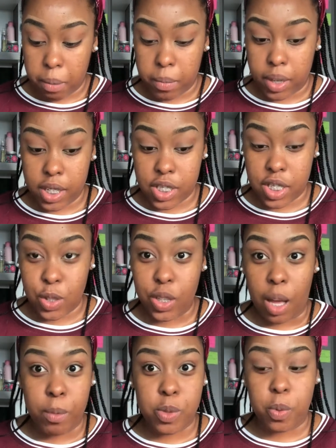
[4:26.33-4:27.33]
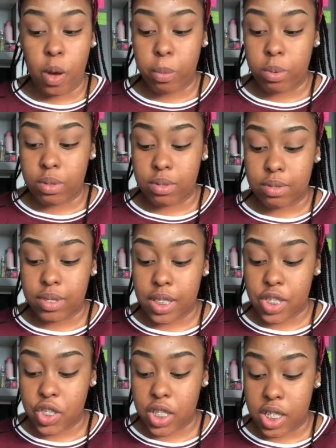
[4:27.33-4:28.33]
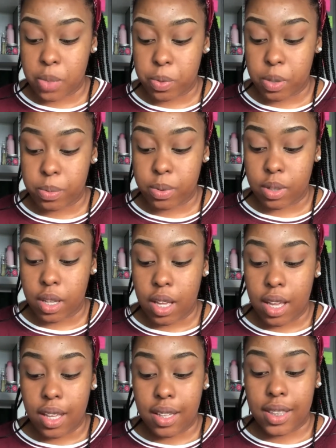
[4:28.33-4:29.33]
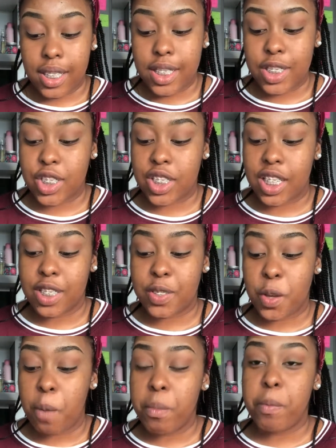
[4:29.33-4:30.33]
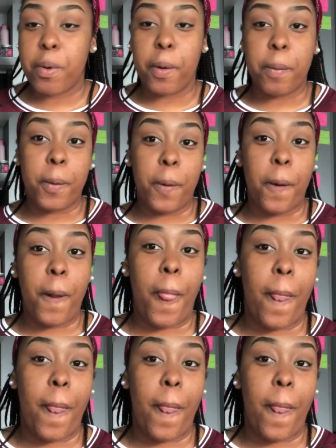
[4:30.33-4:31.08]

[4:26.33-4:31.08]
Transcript: But this shade looks almost purple. This shade is purple. This shade's gonna be purple.